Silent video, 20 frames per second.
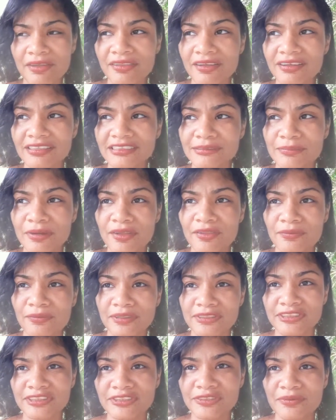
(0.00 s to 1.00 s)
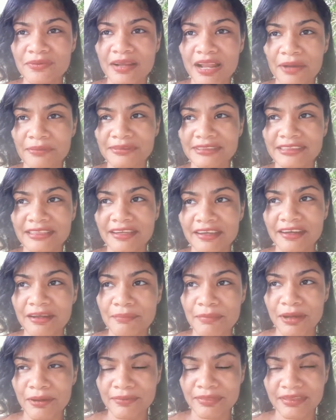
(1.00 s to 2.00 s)
I thought some other ones too when I was thinking
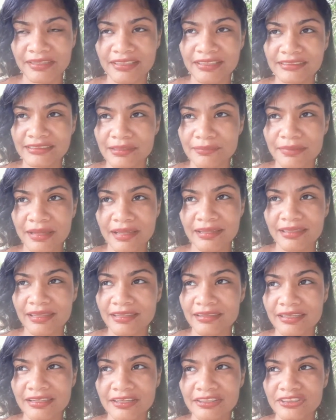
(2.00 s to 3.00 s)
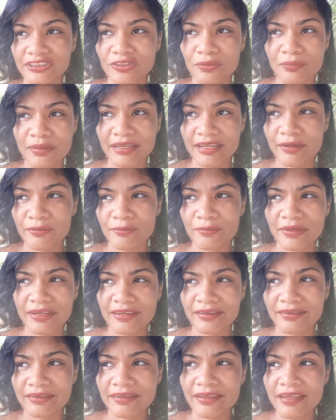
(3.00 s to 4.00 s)
about this. I mean, I think there's so many that we
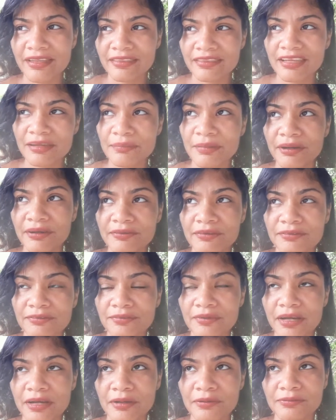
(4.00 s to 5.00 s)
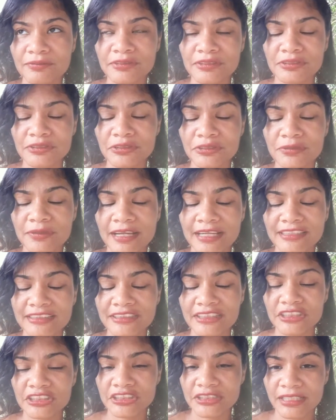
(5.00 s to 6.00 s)
could think about of
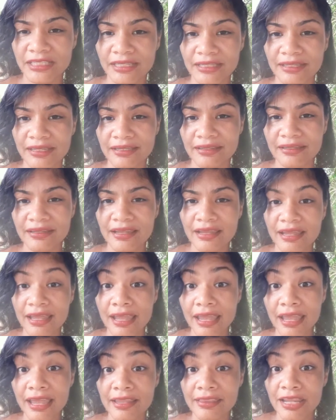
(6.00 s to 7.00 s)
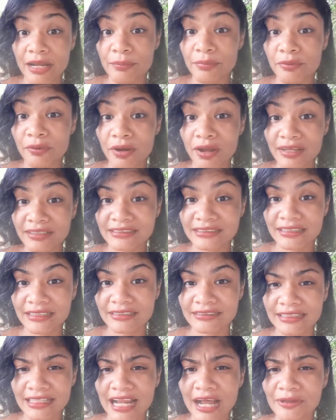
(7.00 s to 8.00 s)
transitioning and that
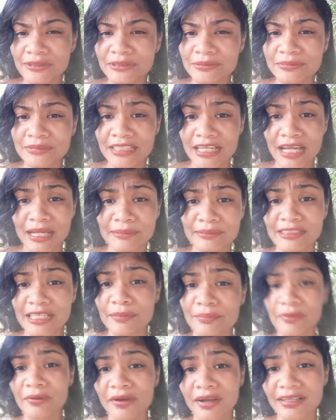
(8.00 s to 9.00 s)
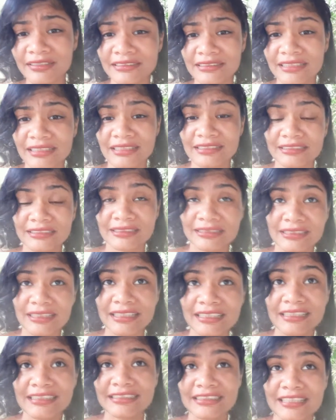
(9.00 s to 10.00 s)
process, and how sometimes that process
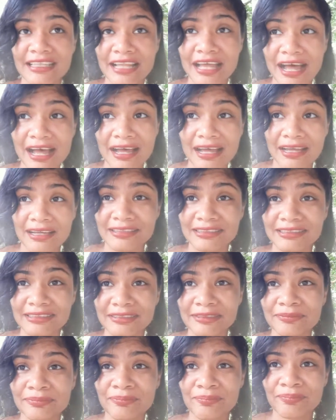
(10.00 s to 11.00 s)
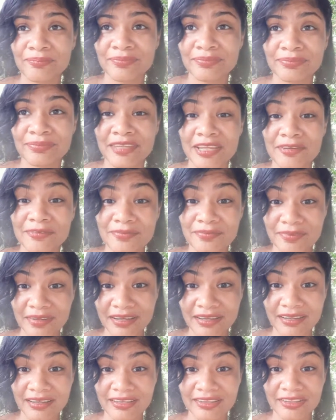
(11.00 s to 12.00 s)
is not
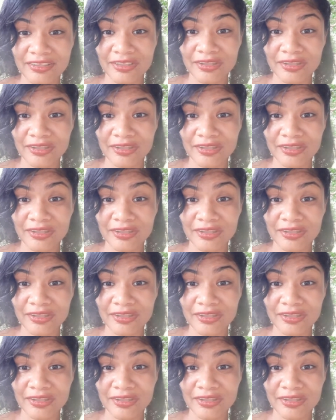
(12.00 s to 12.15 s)
fun.